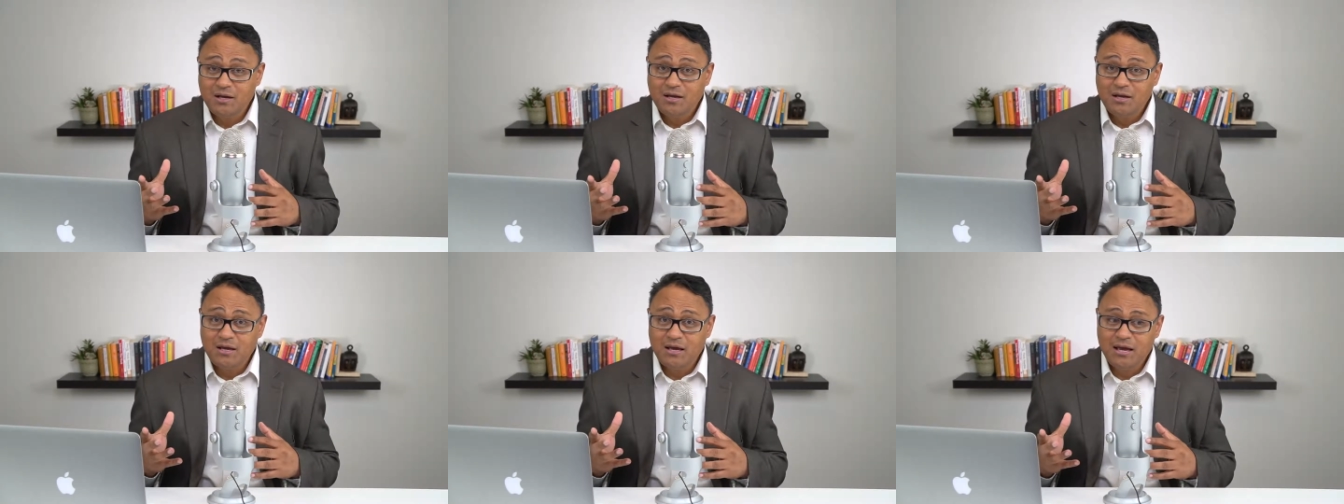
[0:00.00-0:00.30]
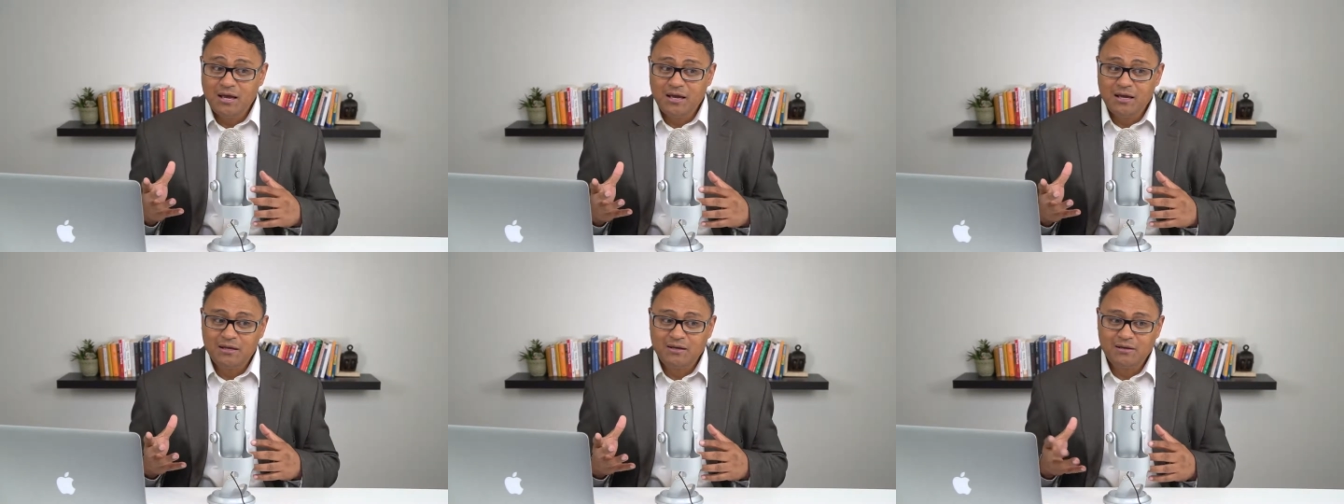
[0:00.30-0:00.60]

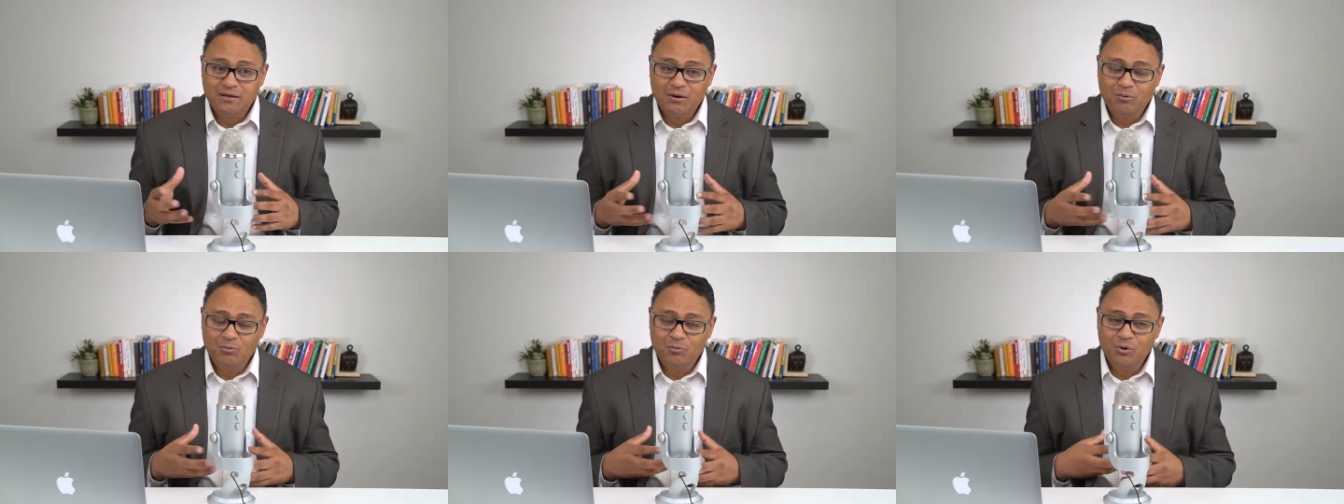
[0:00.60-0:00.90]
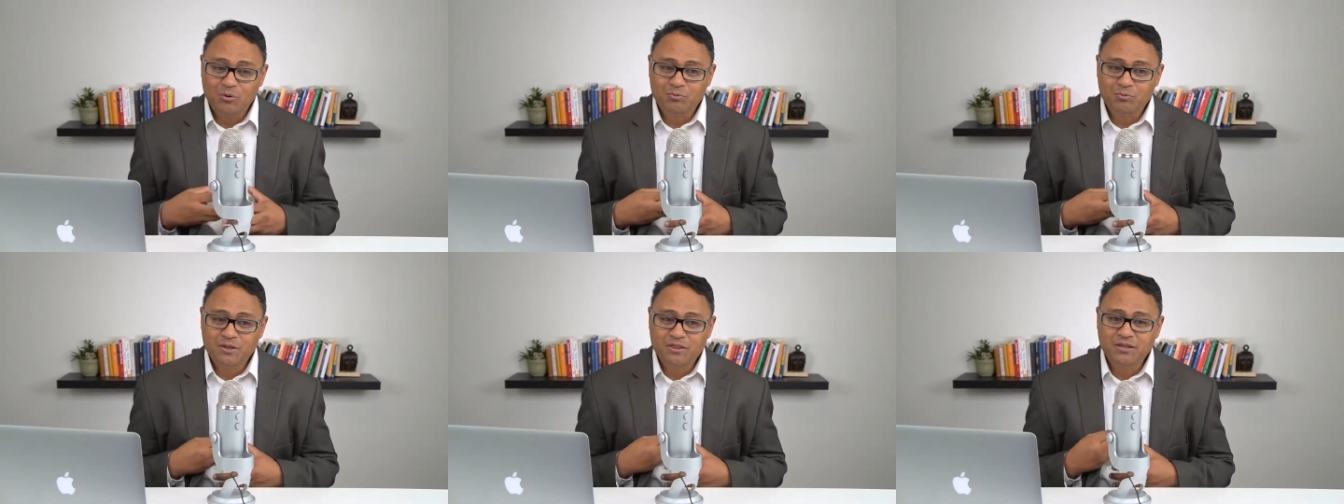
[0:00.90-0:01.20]
And when
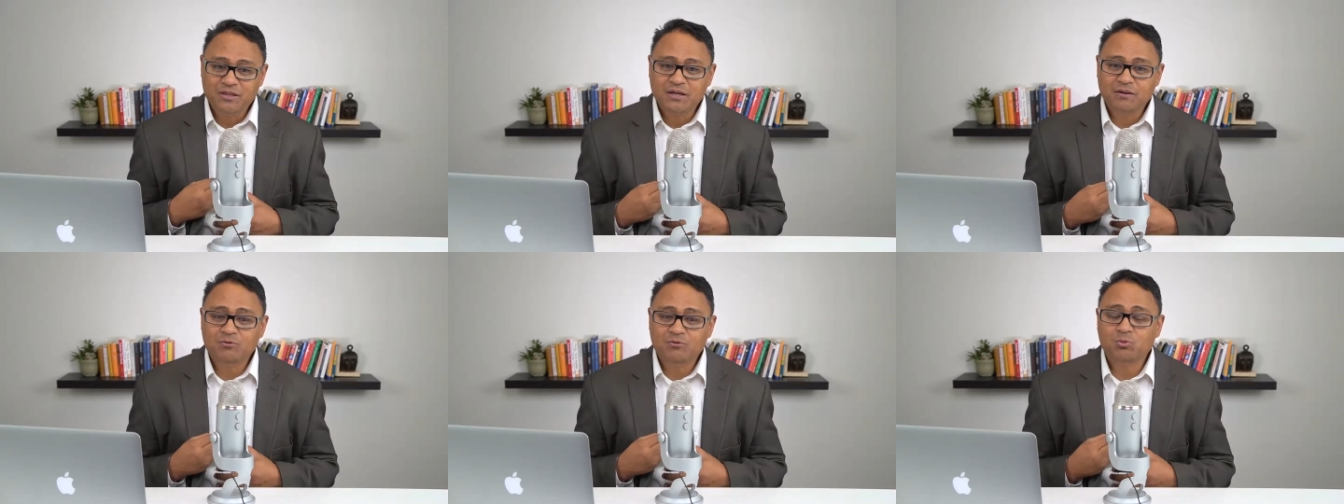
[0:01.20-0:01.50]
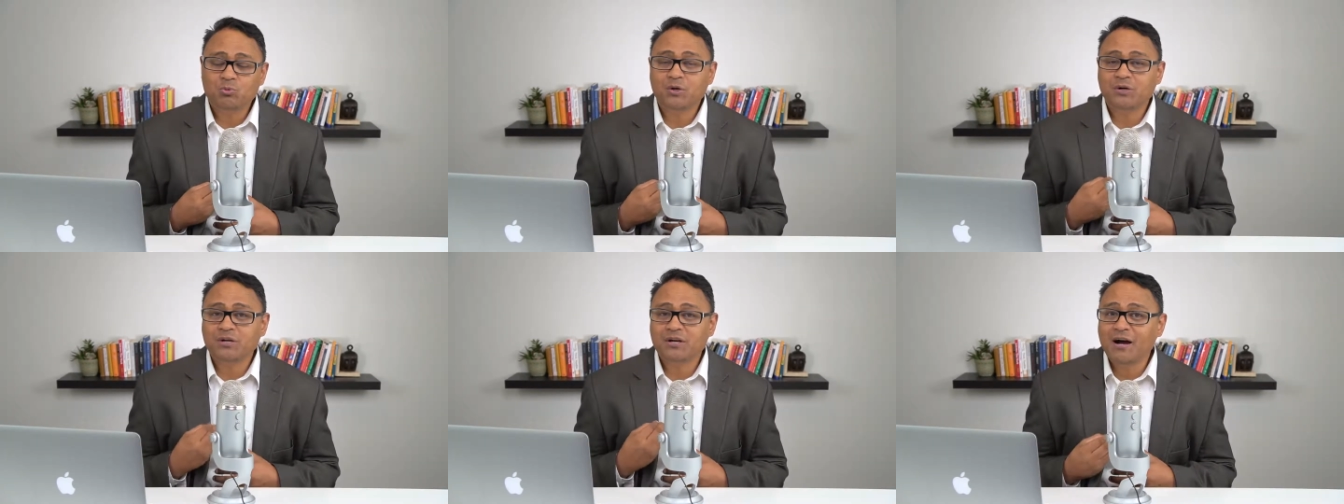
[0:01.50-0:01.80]
we think of the
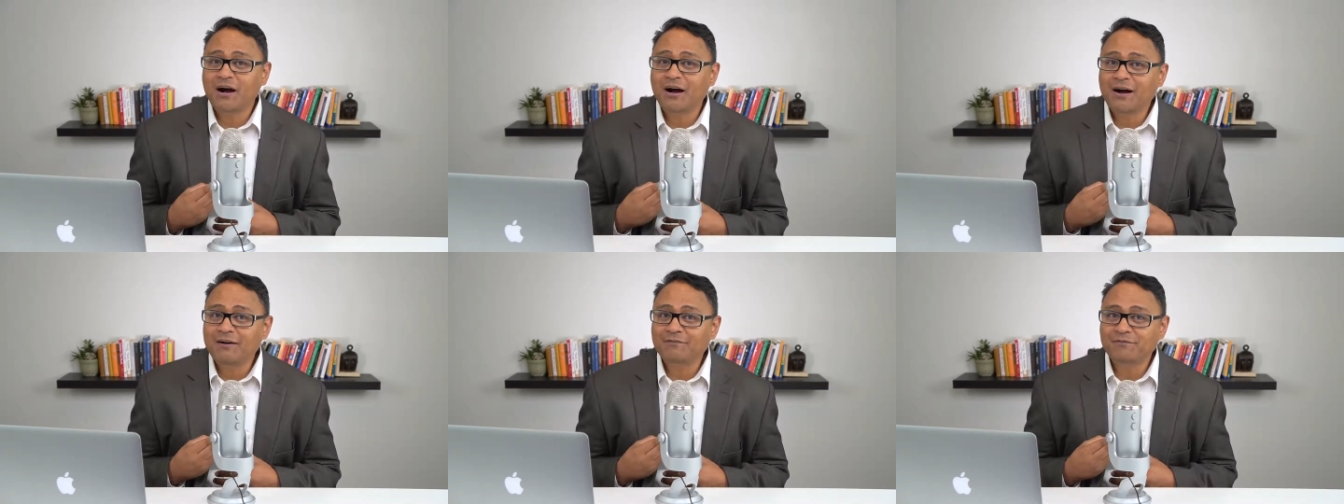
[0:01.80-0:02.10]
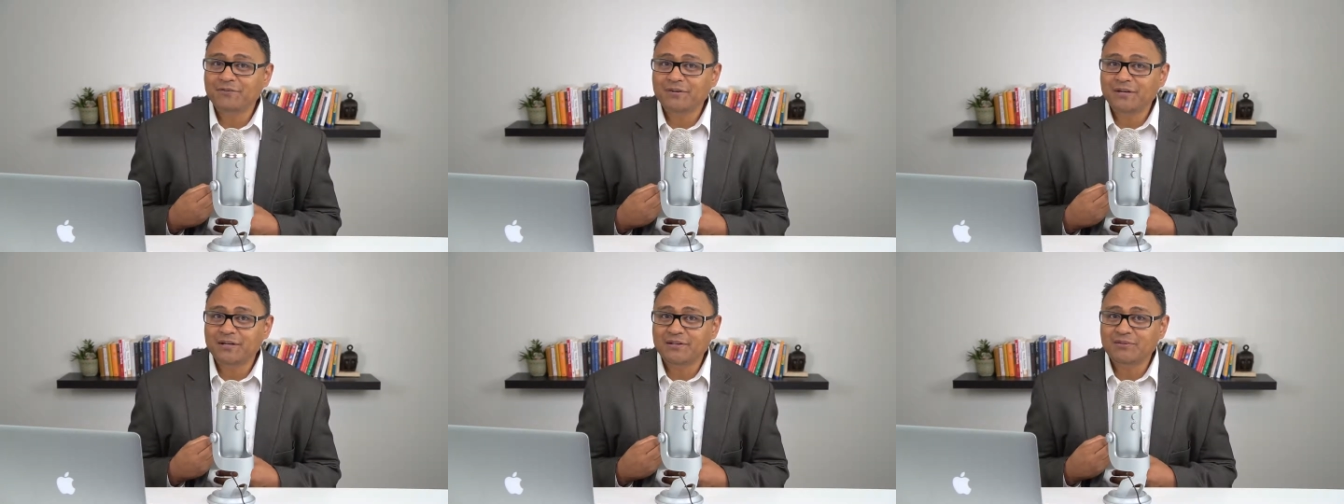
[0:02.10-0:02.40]
word
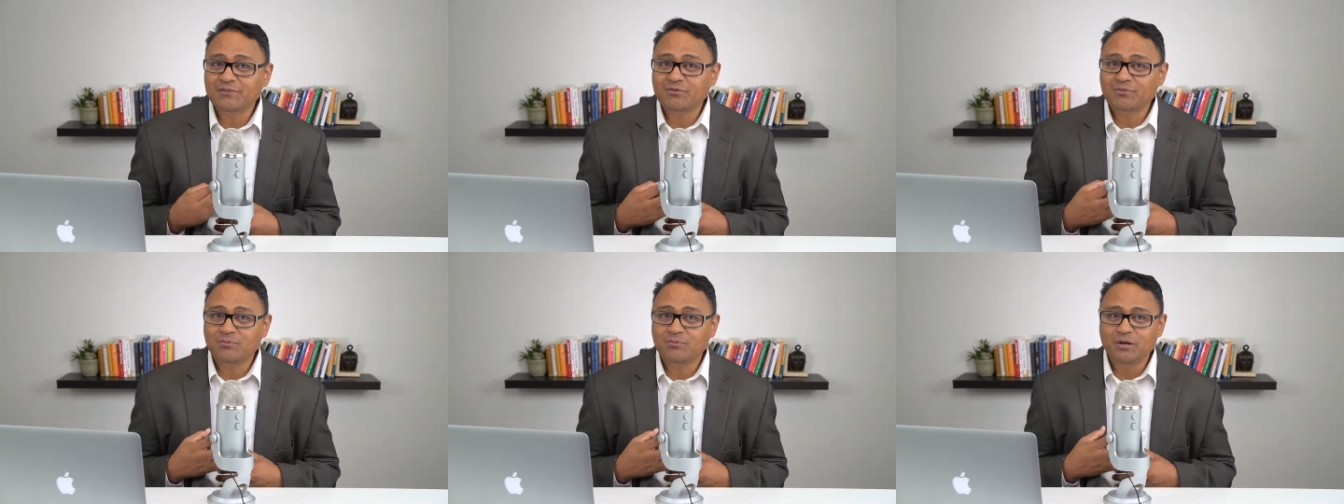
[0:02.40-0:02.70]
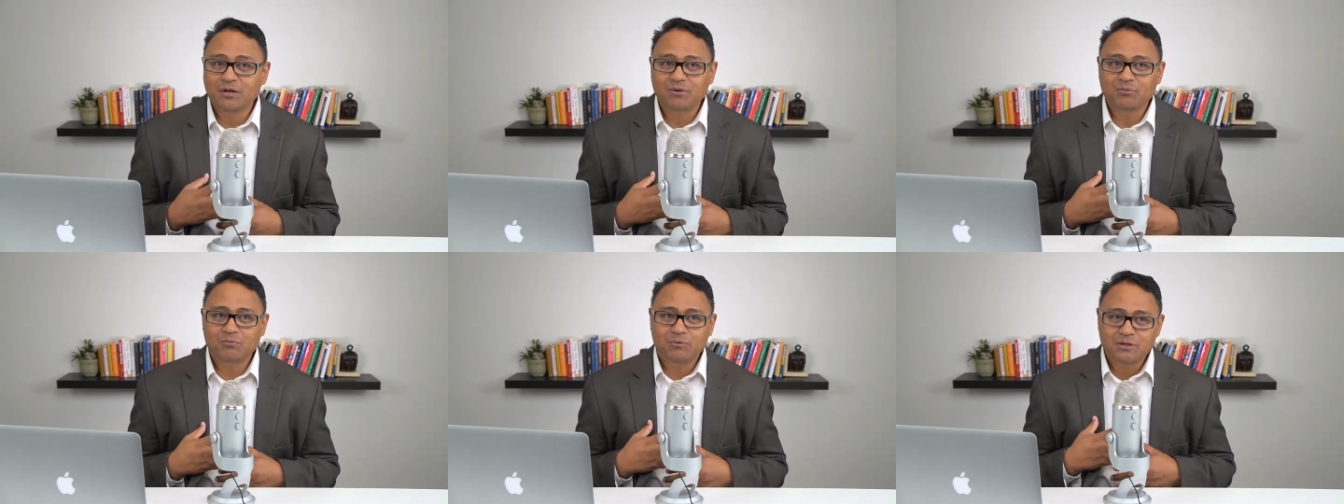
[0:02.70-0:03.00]
confidence,
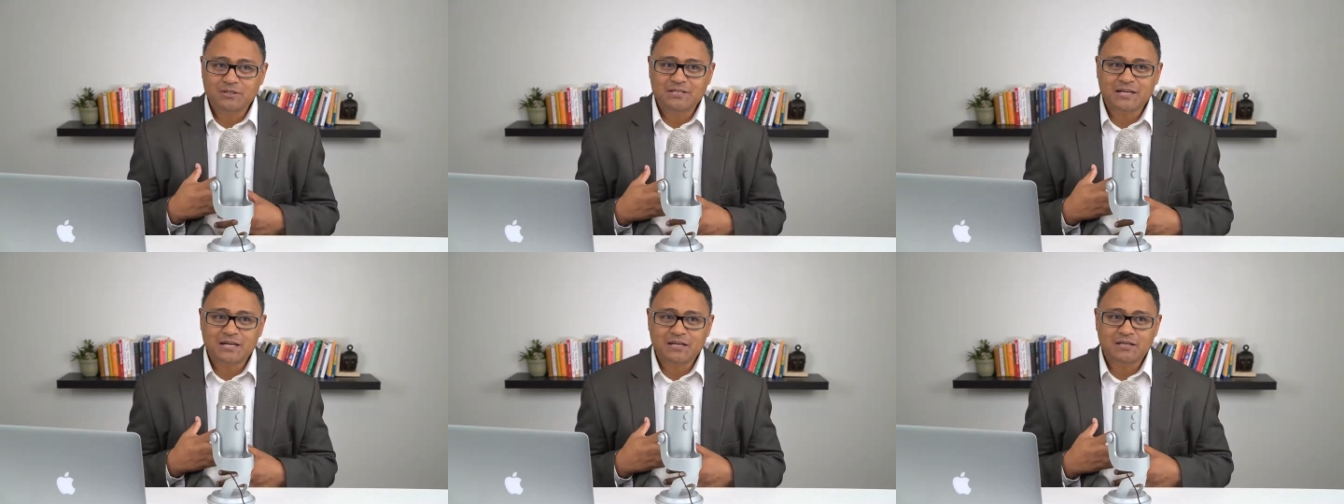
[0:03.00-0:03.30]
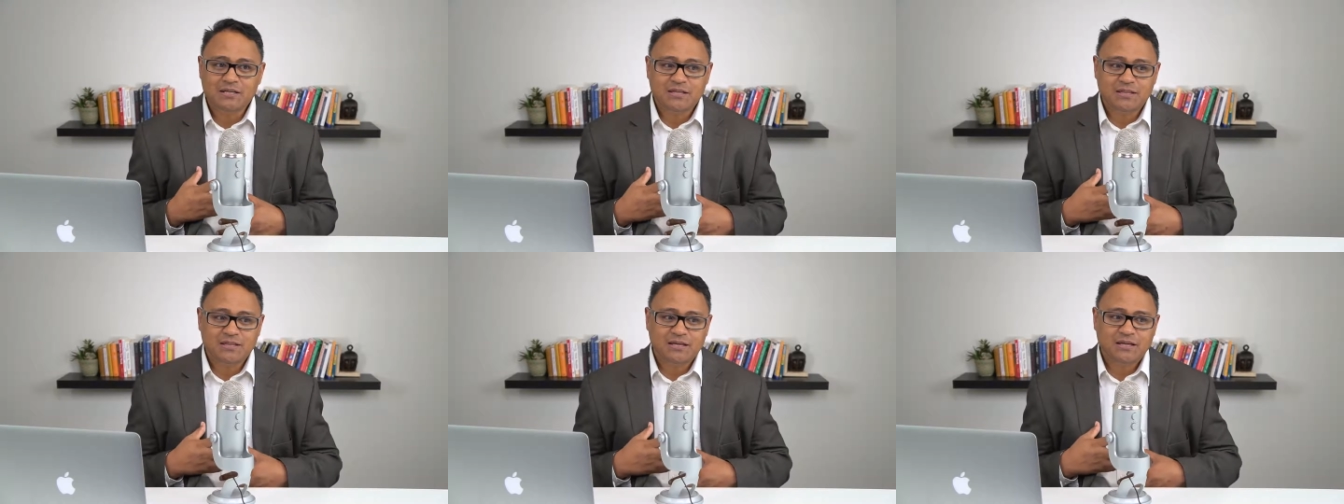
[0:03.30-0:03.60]
we tend to
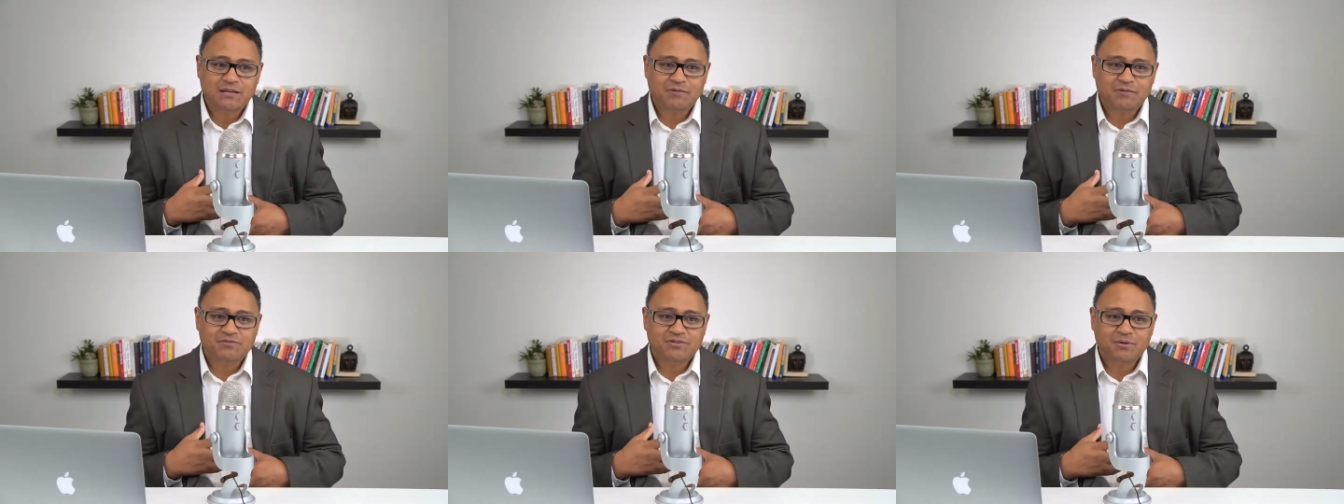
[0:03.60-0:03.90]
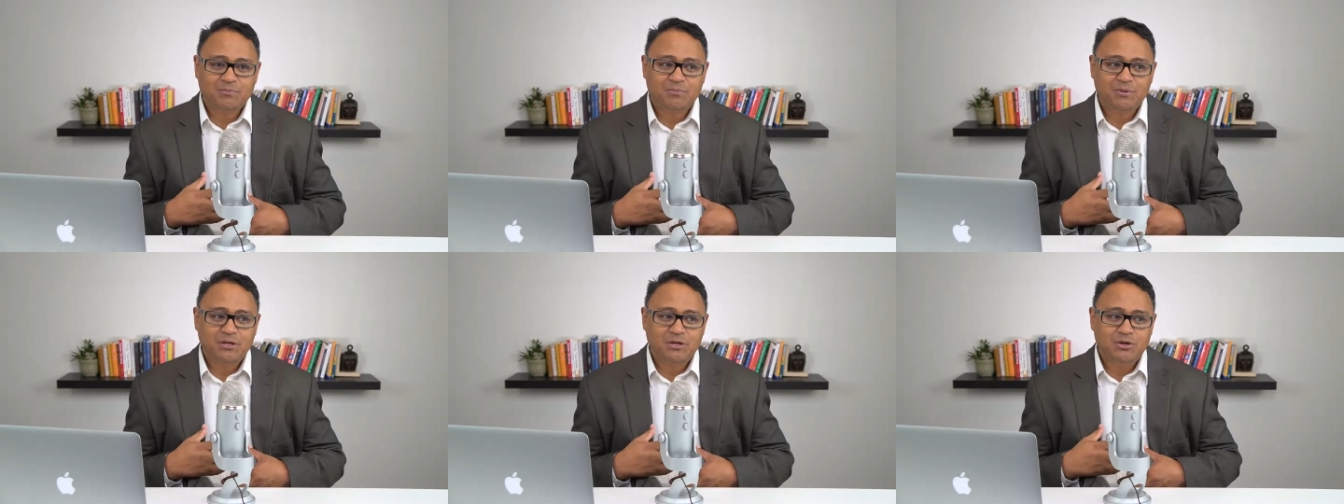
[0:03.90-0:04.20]
think of
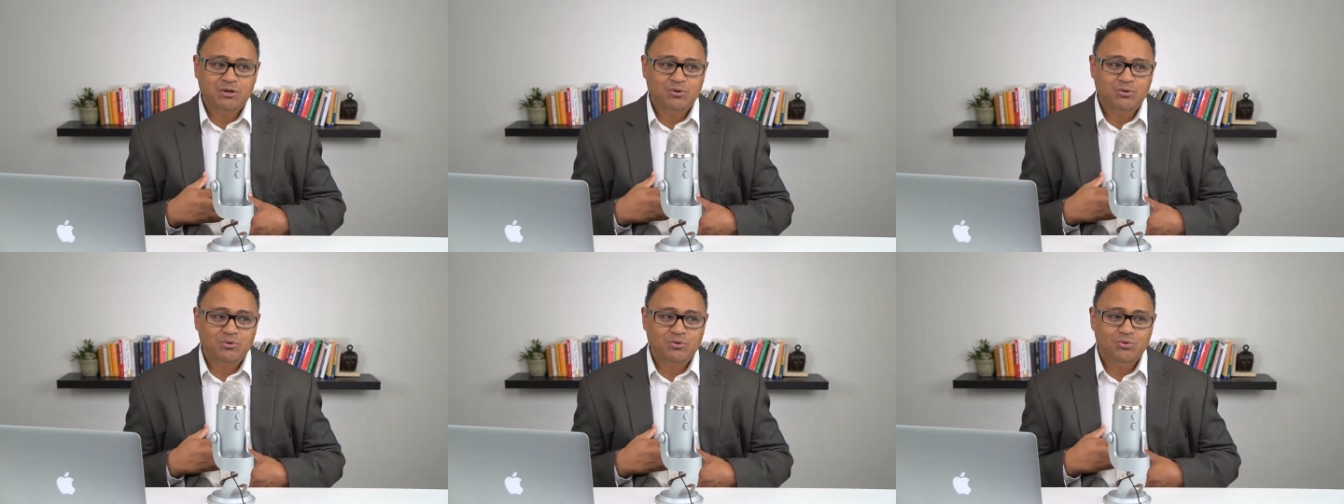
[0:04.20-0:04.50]
somebody who,